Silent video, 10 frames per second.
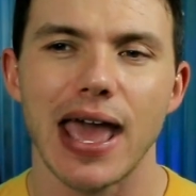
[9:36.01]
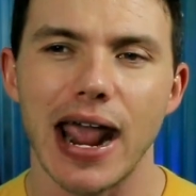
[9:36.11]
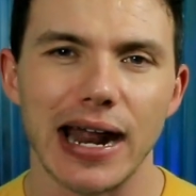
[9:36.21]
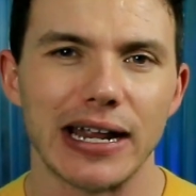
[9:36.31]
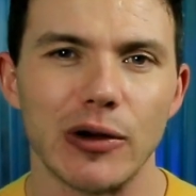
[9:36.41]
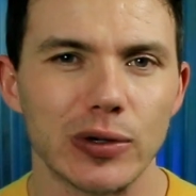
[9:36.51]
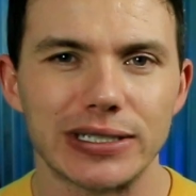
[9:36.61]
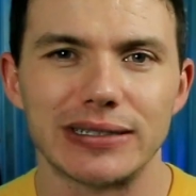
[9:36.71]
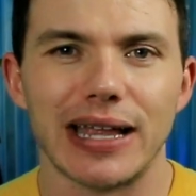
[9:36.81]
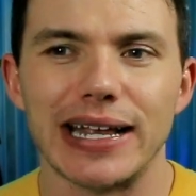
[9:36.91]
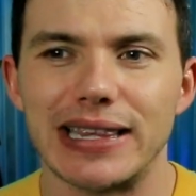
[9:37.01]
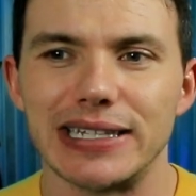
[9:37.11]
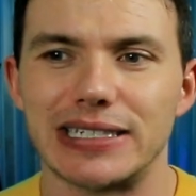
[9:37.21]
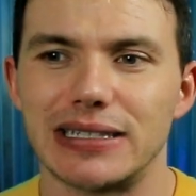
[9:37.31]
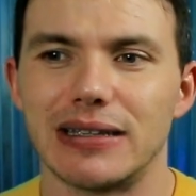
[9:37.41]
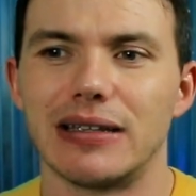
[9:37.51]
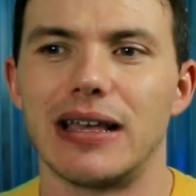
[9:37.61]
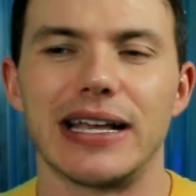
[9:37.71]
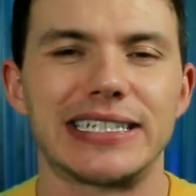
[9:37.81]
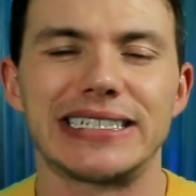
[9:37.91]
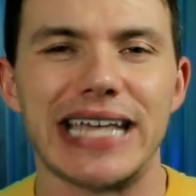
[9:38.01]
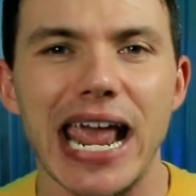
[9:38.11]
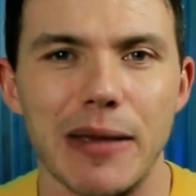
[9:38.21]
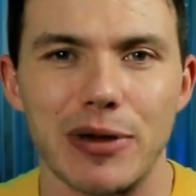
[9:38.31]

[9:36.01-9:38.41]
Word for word: And it was like this escape.